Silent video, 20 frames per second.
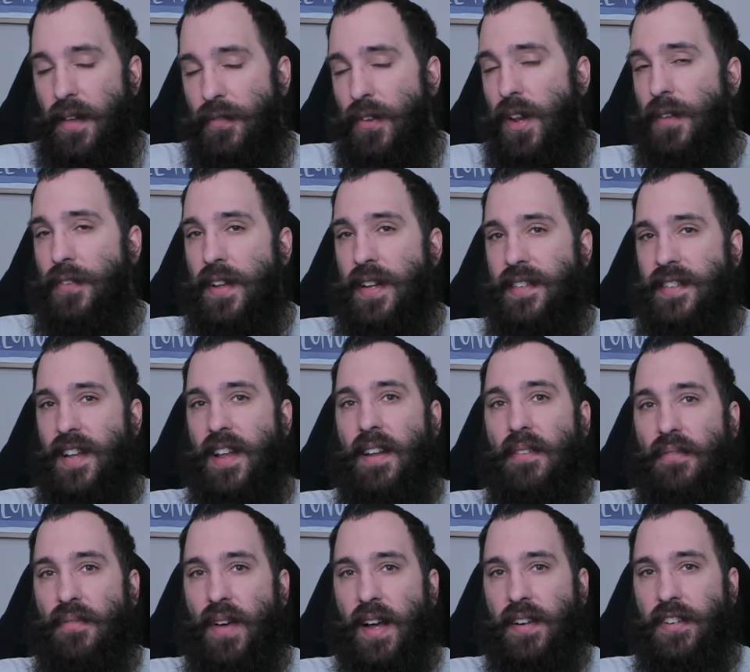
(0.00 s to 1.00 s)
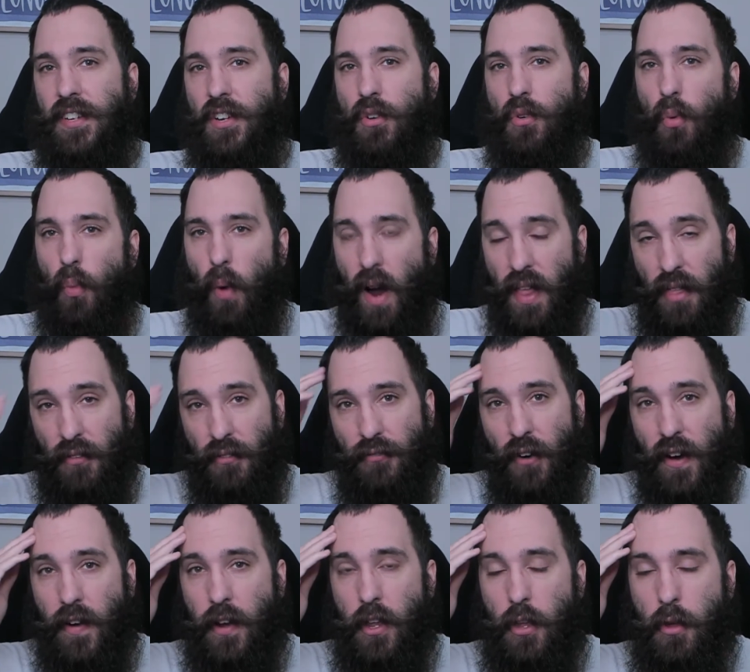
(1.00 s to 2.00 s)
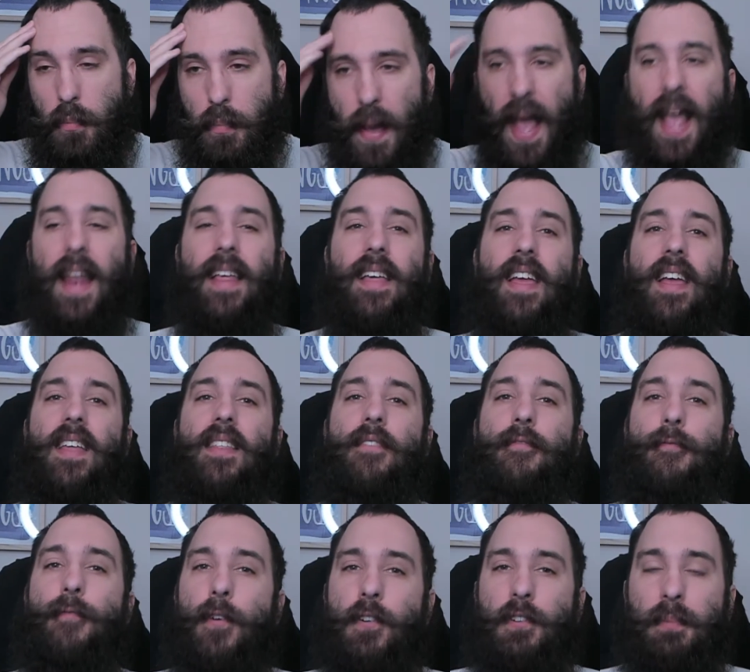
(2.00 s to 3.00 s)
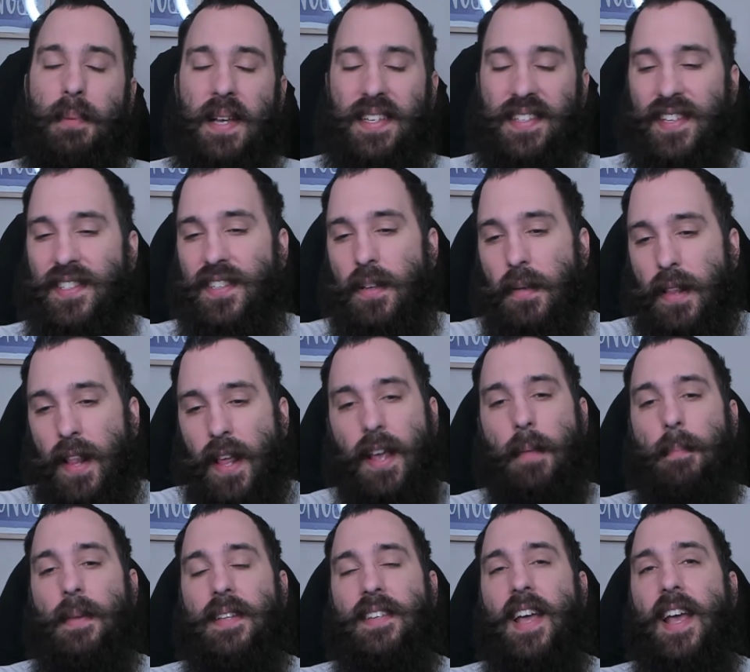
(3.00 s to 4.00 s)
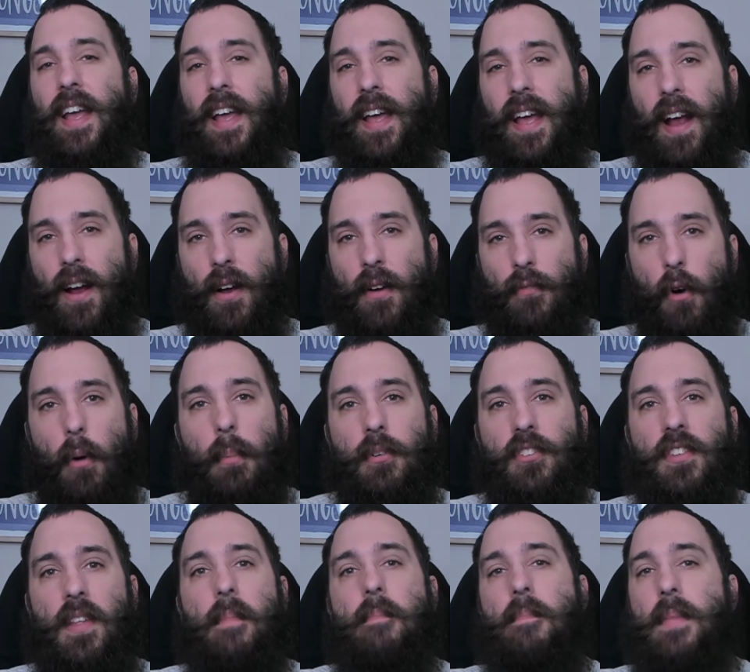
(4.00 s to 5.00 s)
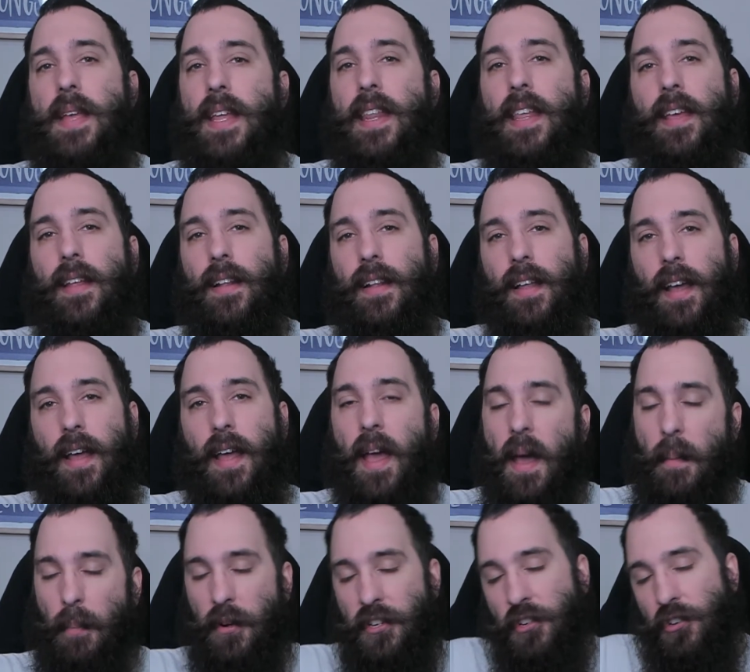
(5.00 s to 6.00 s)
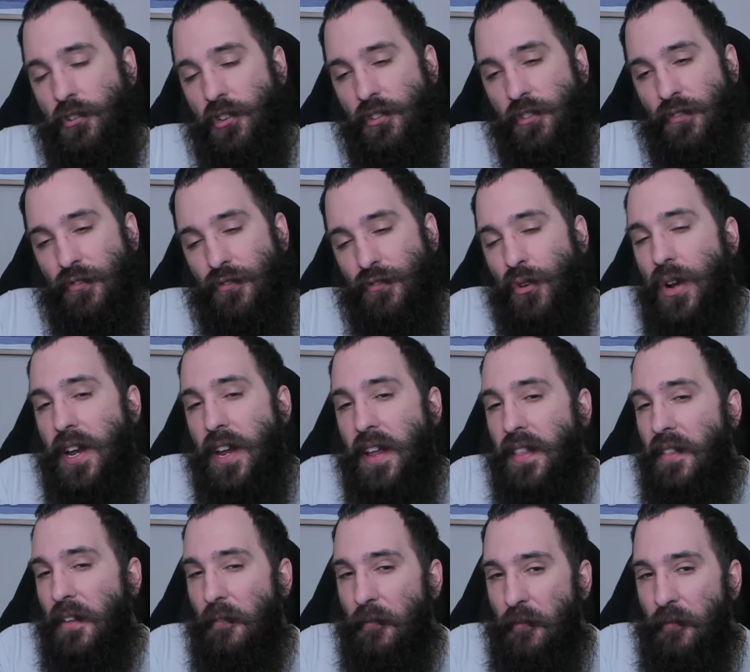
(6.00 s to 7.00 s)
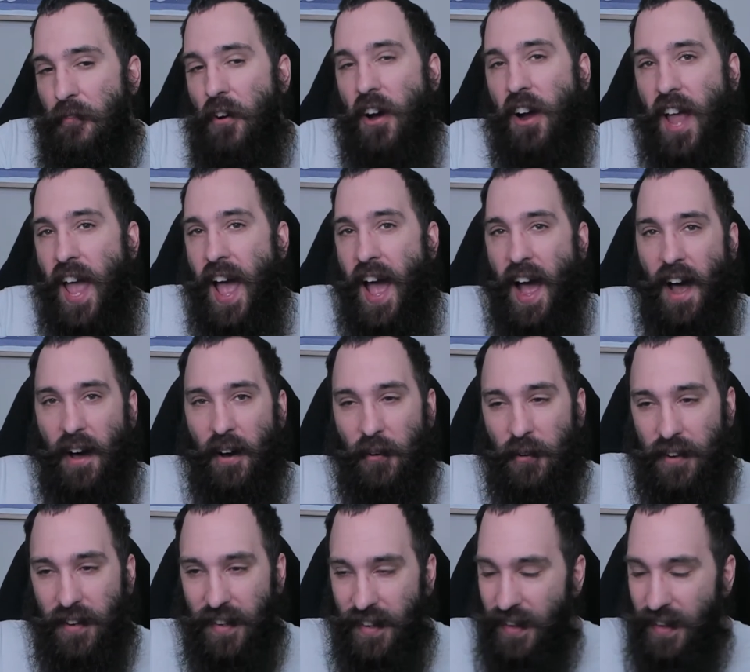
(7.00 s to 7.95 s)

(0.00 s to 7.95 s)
And even if it did affect you, why the fuck are you panicking in the first place? It's something that can be taken care of almost immediately, but you're just freaking the fuck out.